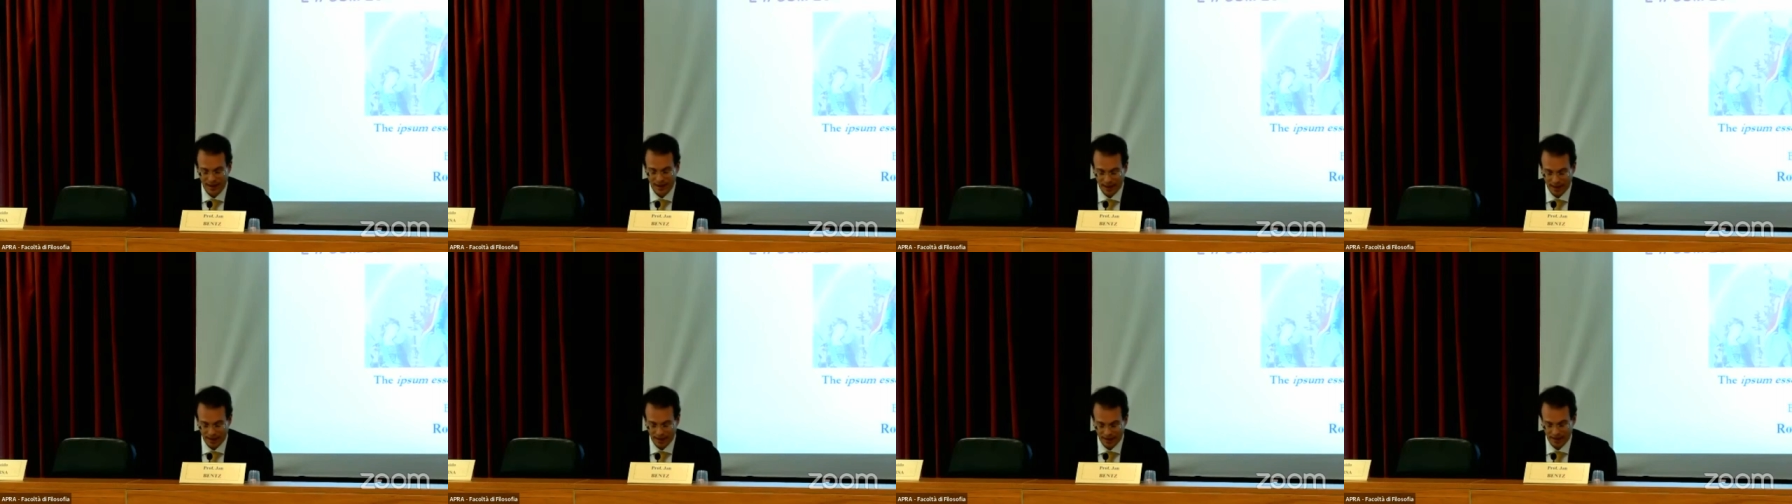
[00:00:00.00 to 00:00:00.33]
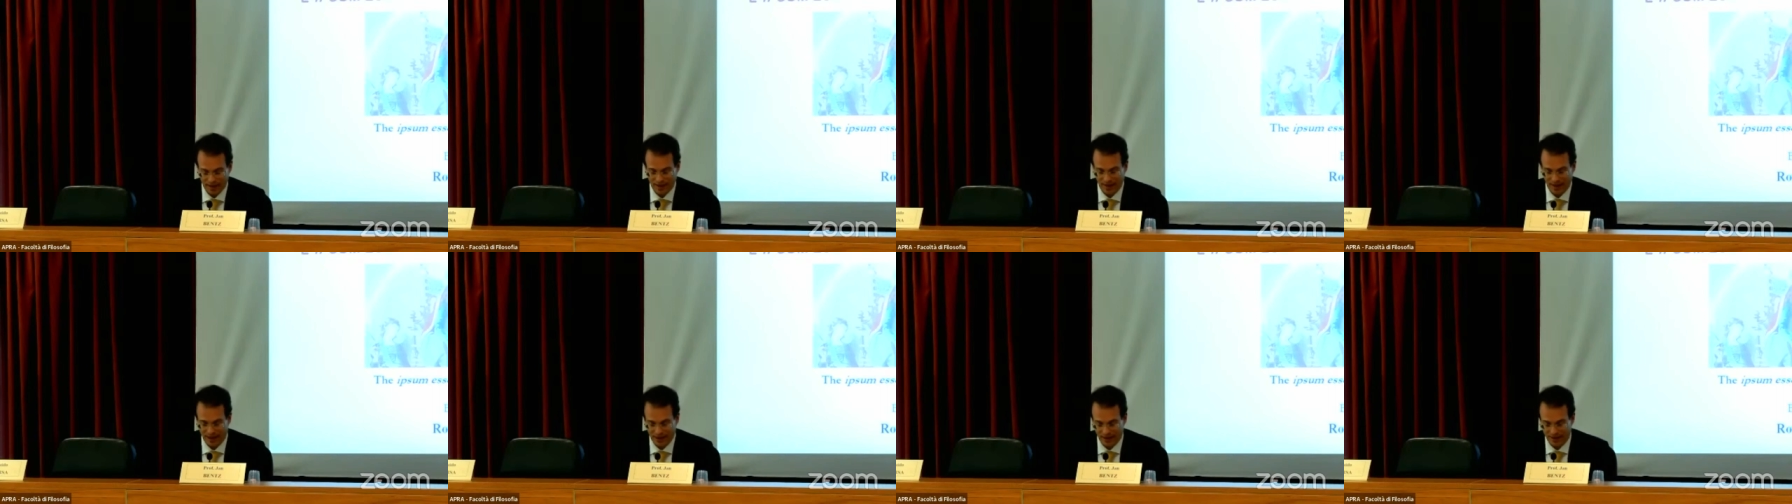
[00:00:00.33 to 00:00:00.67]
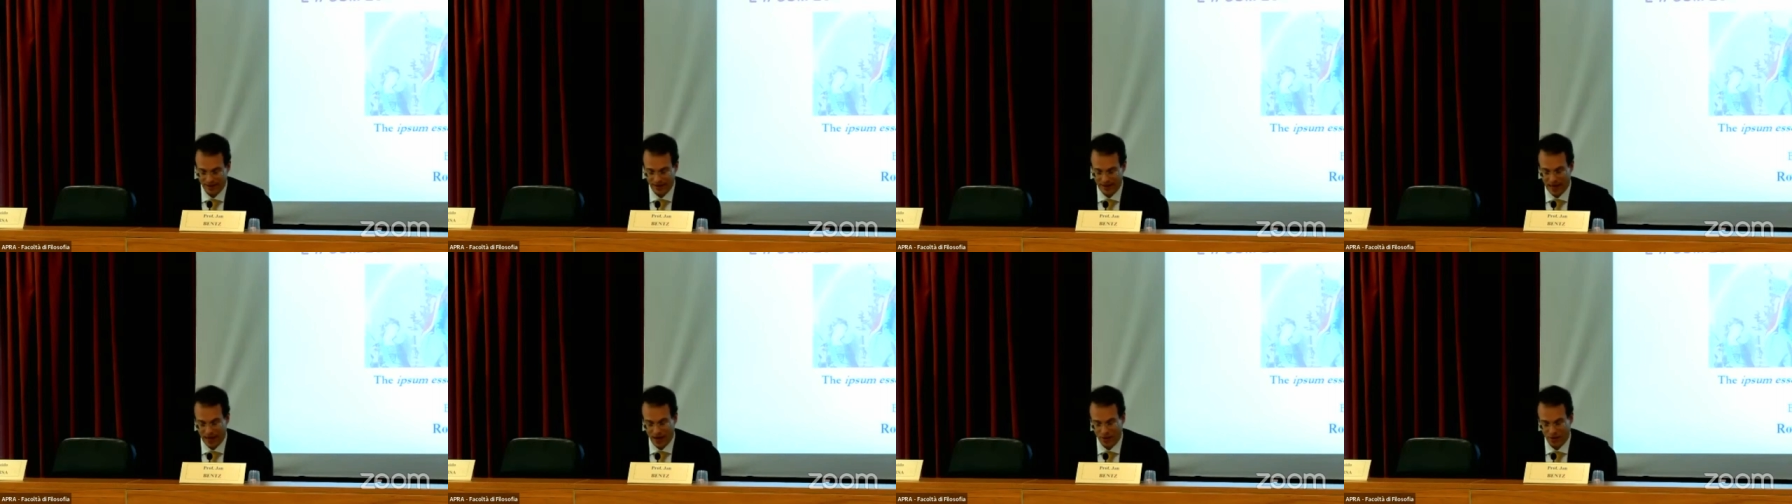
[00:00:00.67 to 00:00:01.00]
thing that
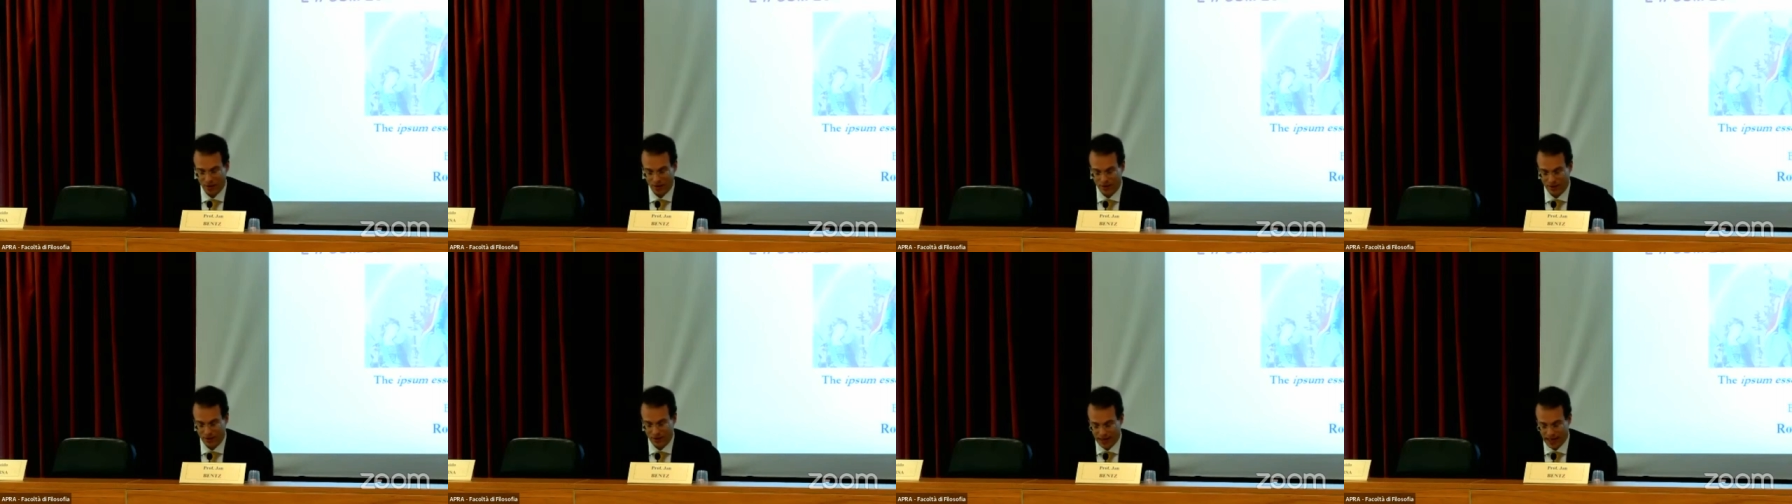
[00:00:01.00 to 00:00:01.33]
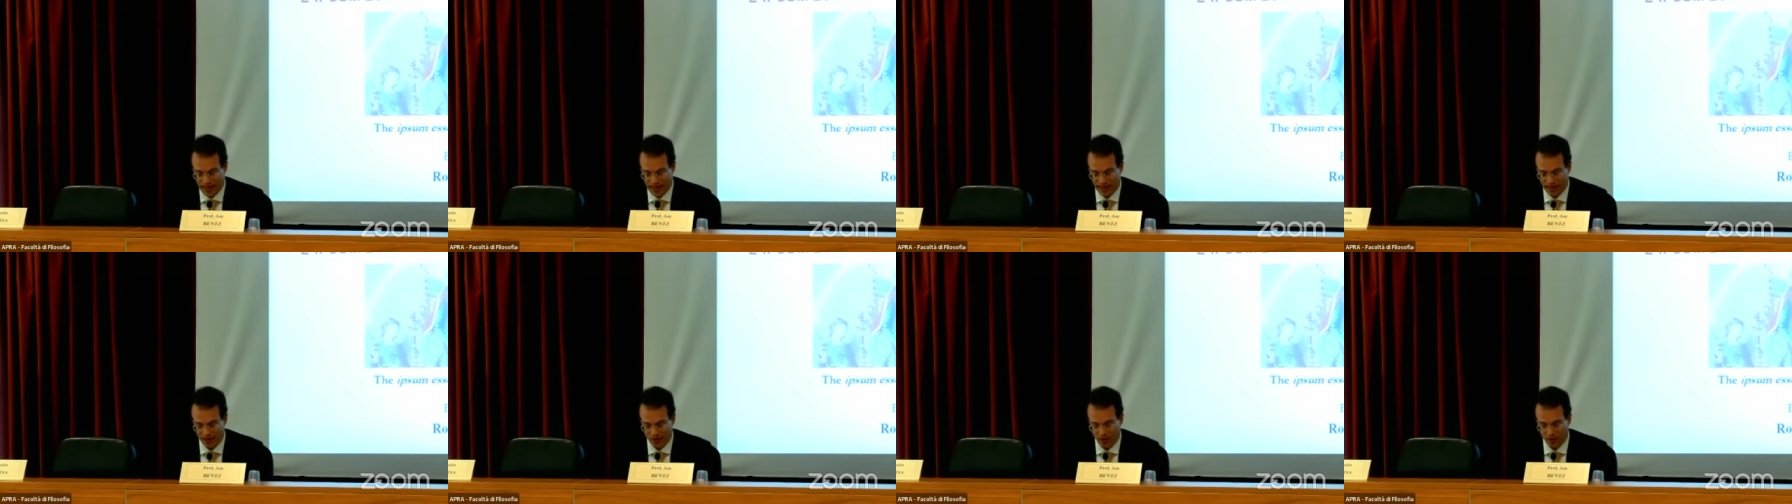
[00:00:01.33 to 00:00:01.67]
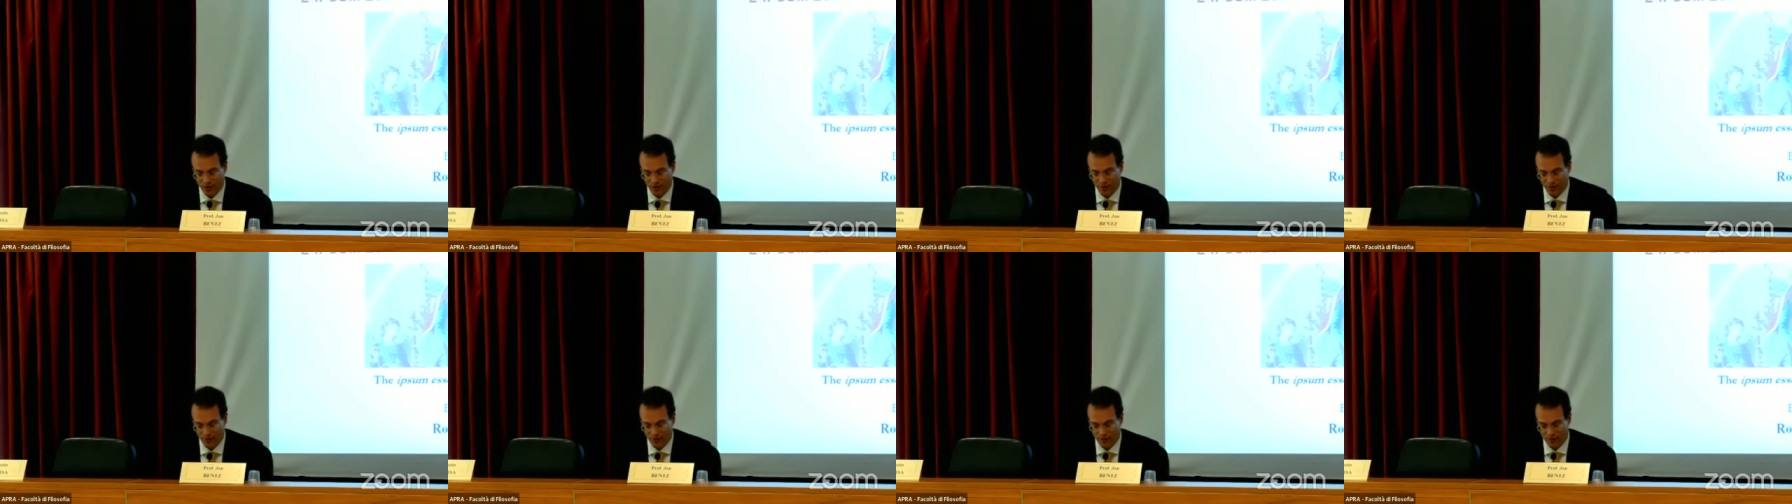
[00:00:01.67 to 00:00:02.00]
is outside
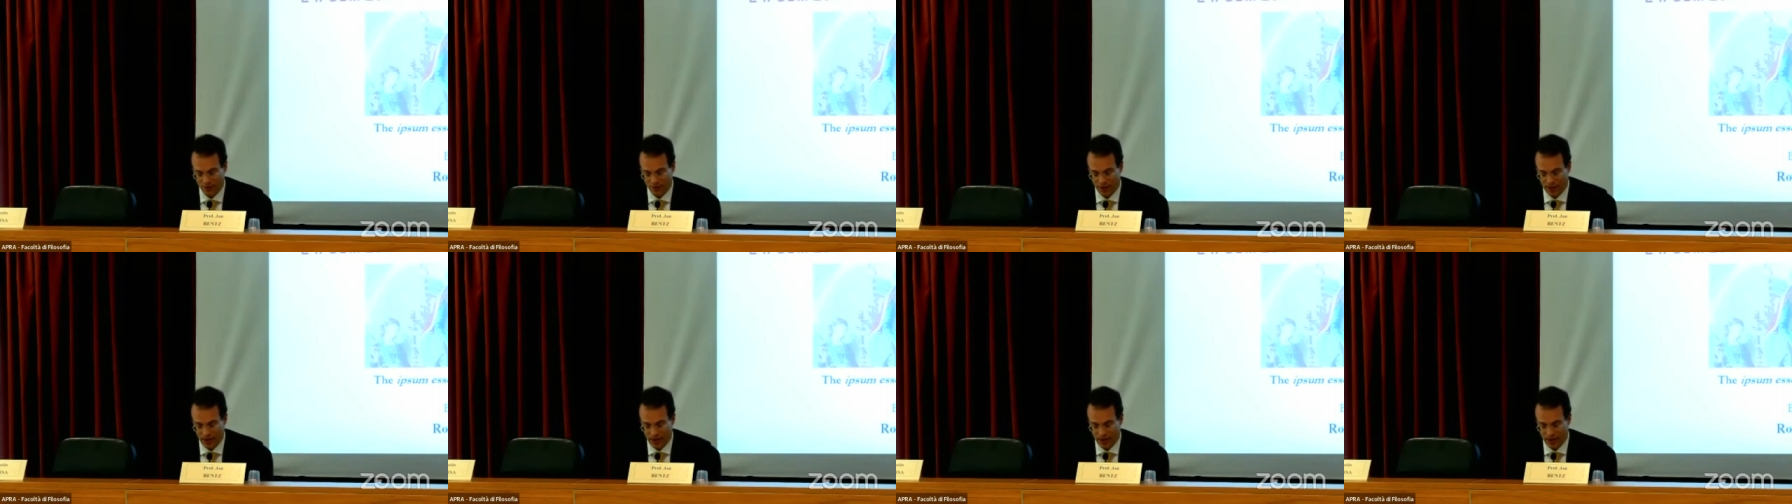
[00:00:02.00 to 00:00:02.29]
of